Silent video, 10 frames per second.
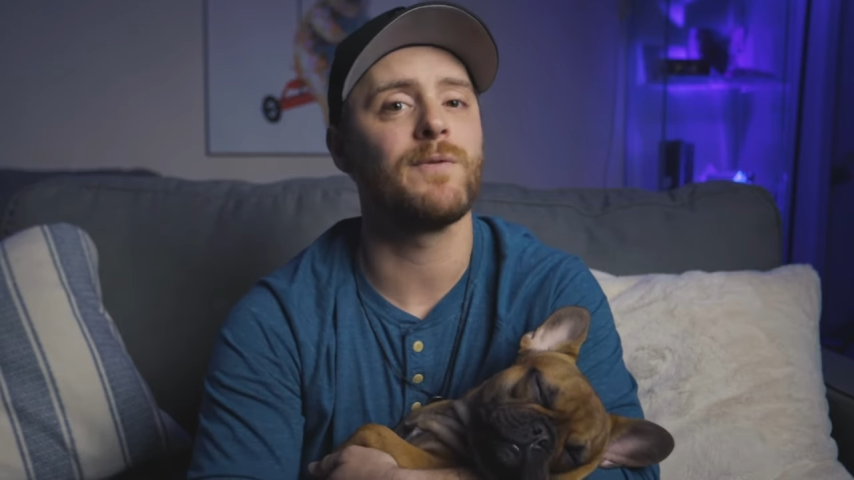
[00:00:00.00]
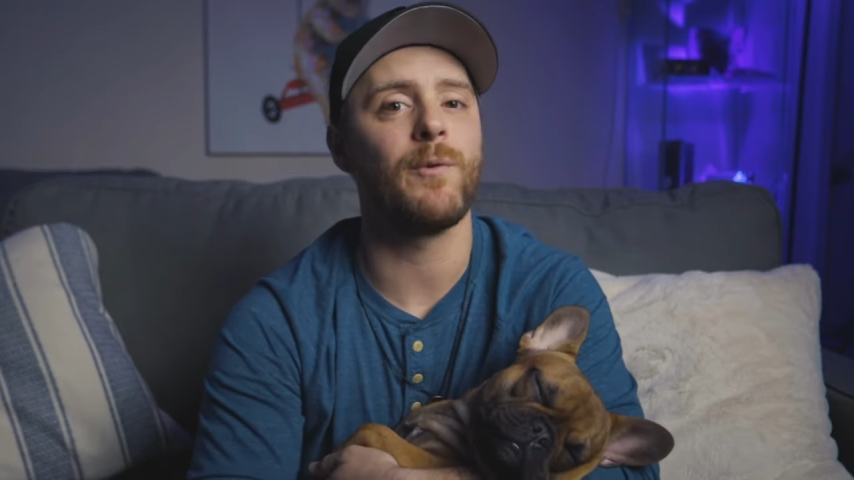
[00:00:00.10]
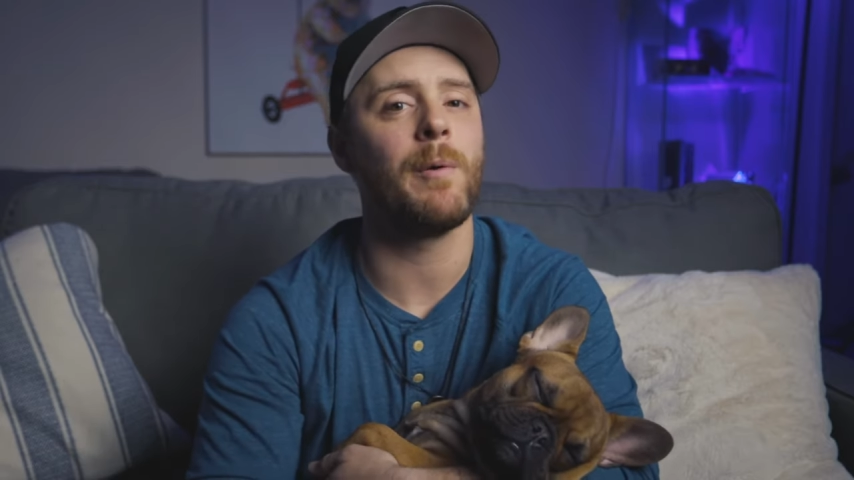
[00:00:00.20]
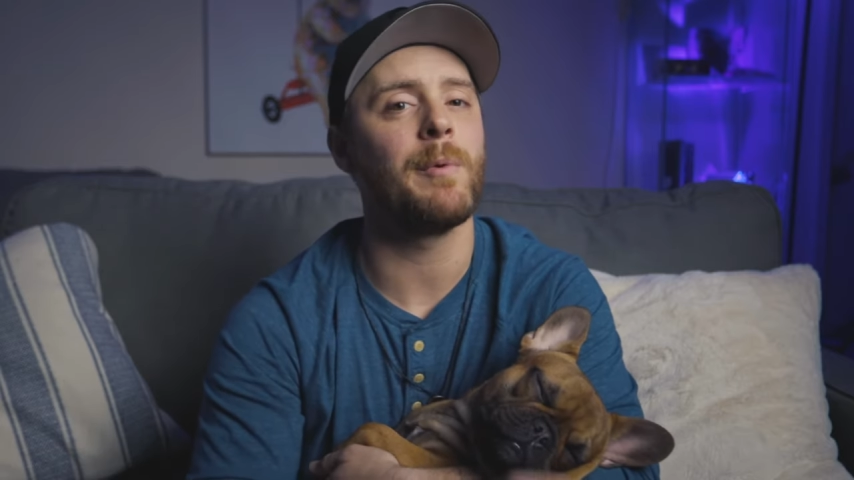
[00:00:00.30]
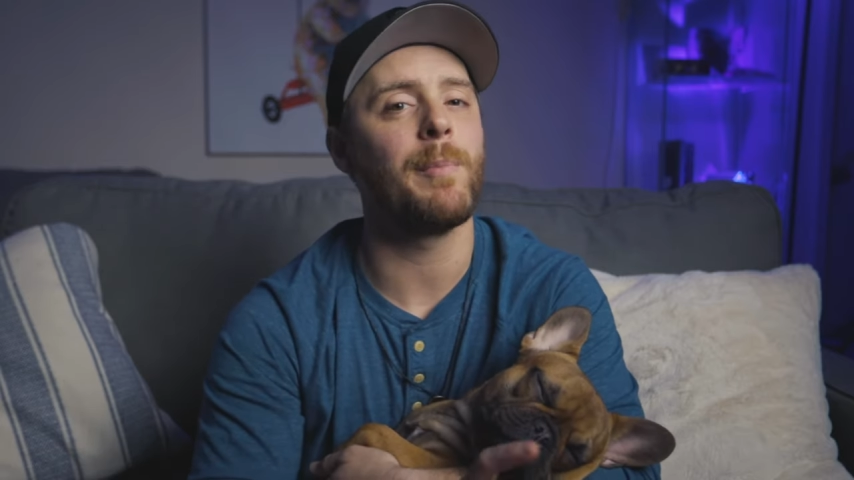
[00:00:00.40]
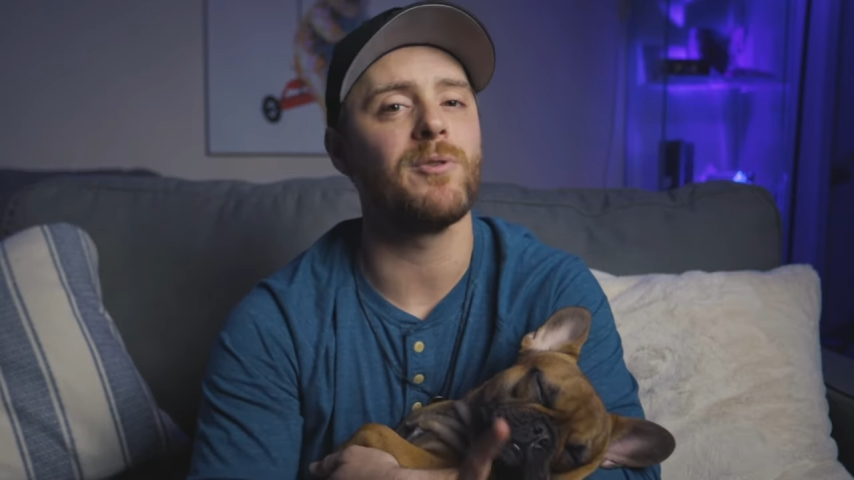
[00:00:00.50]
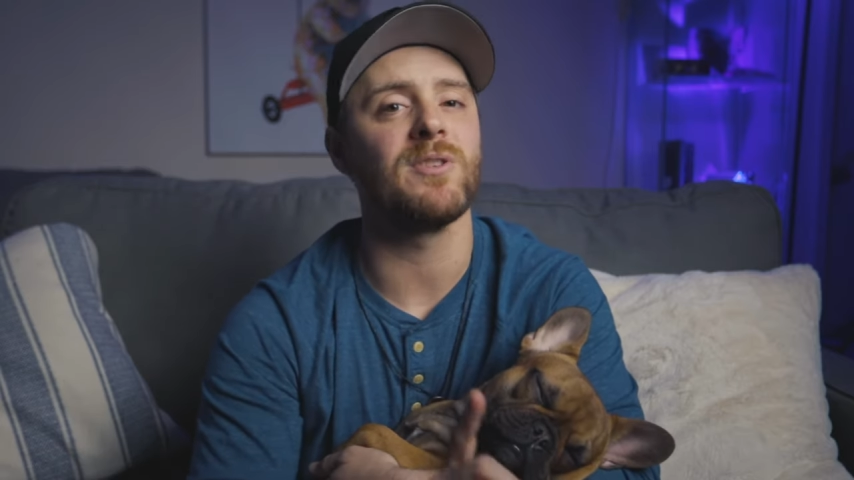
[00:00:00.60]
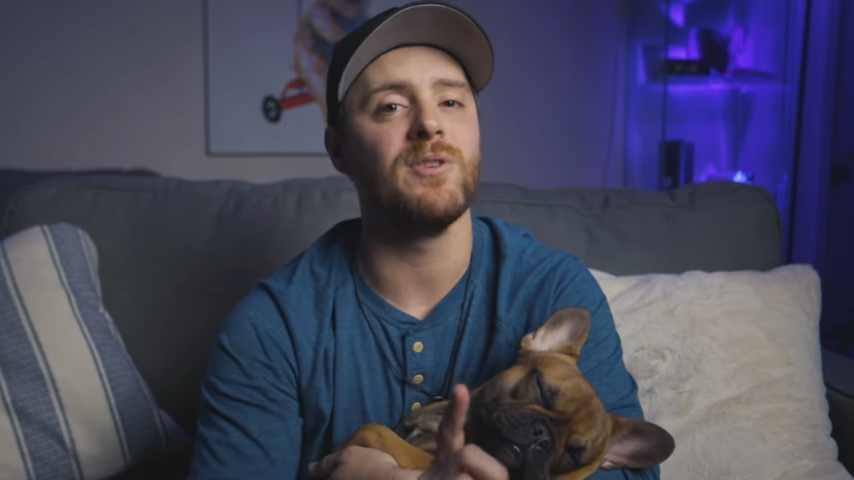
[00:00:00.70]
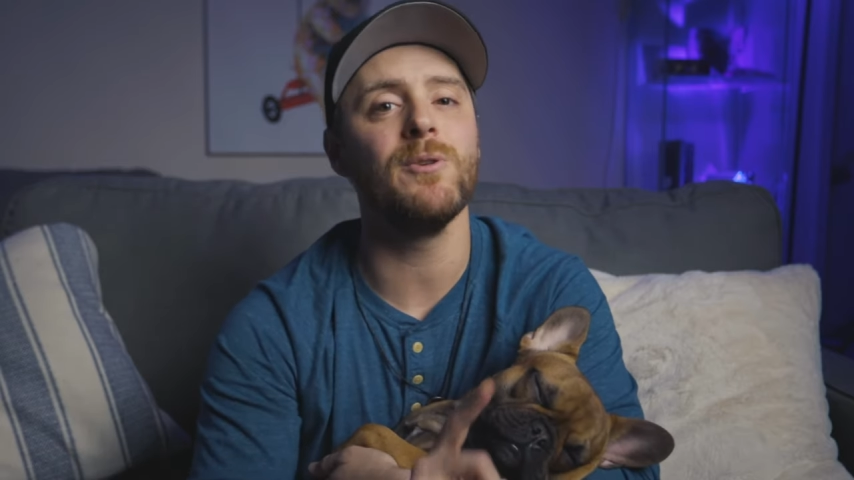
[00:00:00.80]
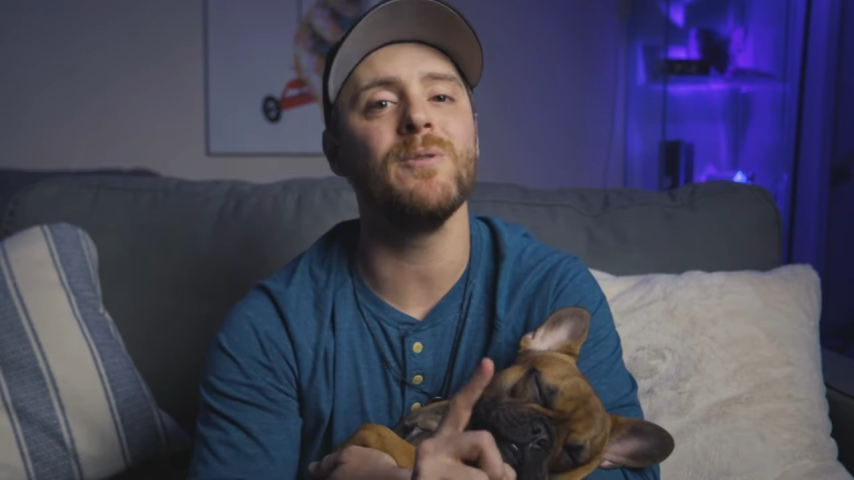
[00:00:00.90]
for when we
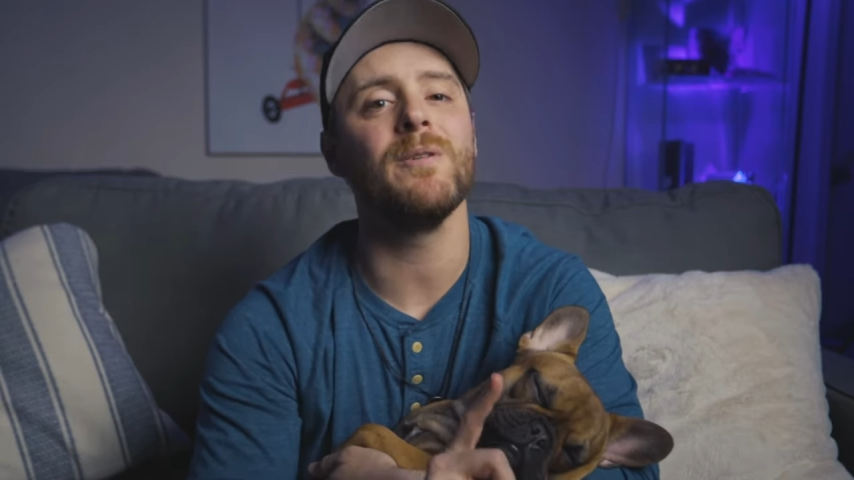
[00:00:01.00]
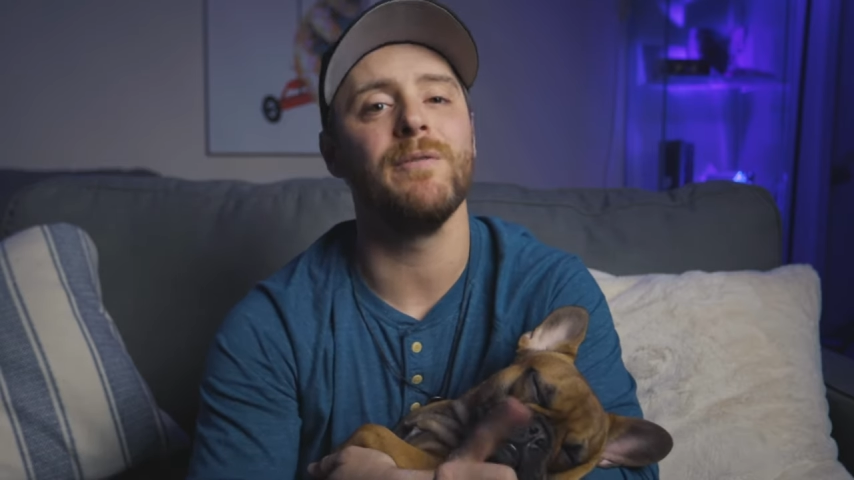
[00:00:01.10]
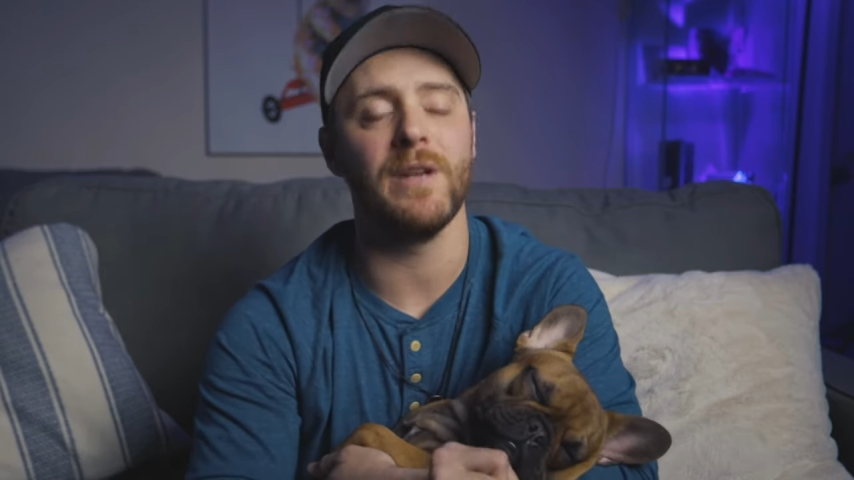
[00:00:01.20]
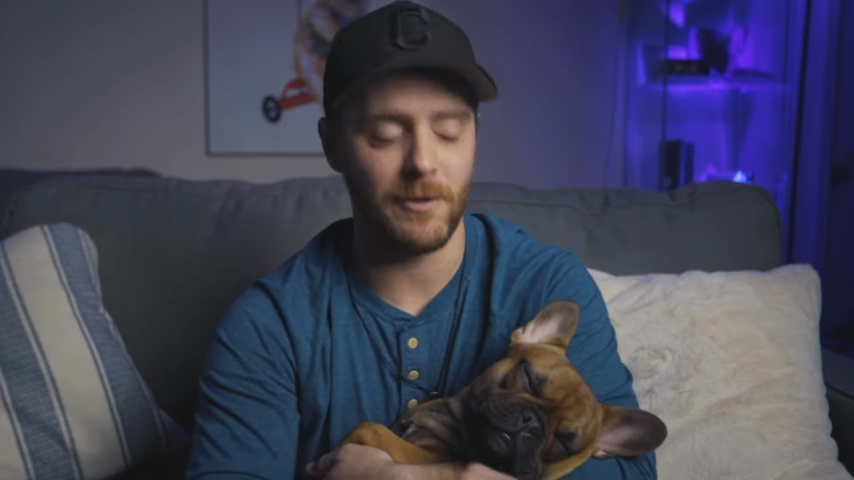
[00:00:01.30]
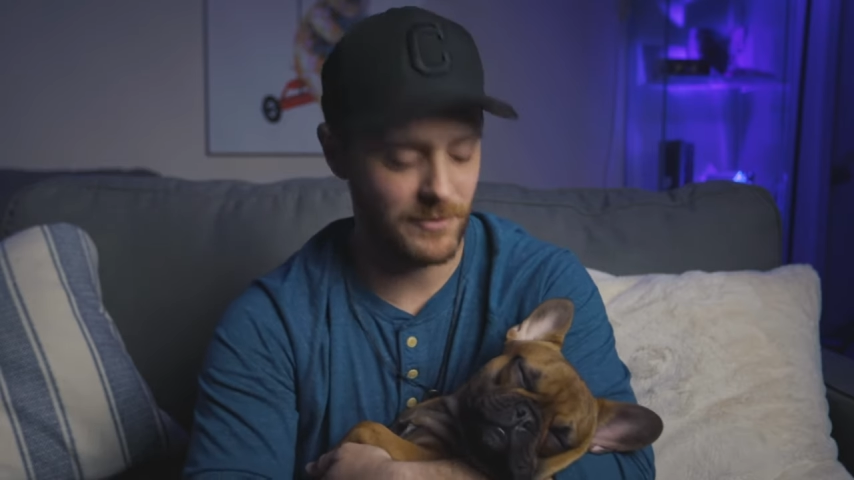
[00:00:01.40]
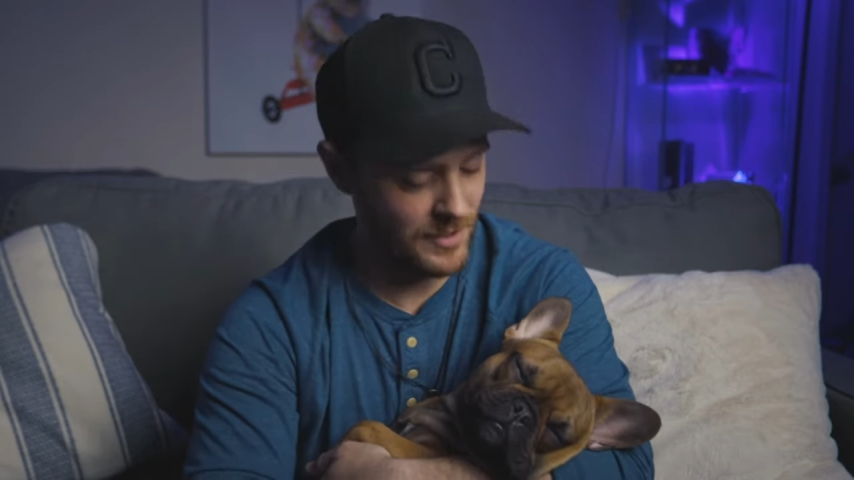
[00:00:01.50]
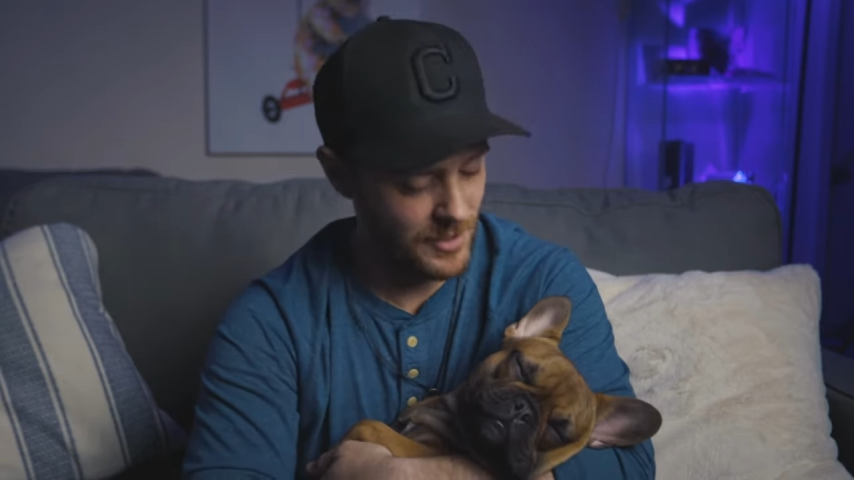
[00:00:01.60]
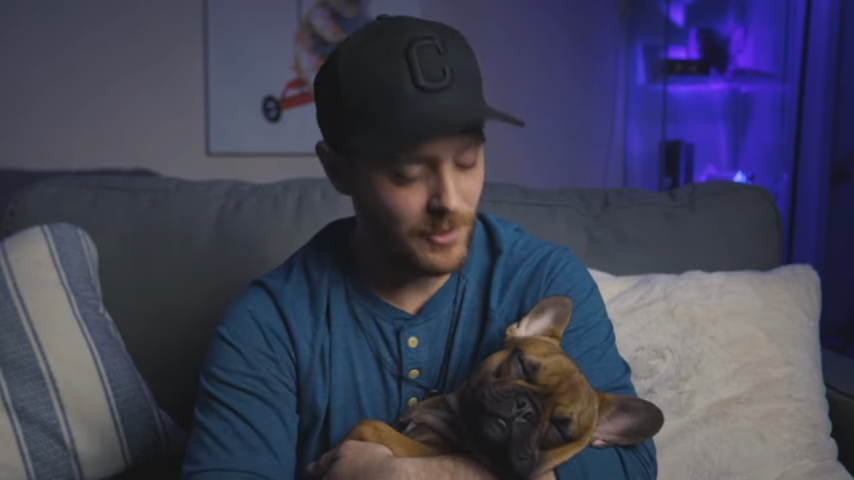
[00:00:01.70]
post new videos.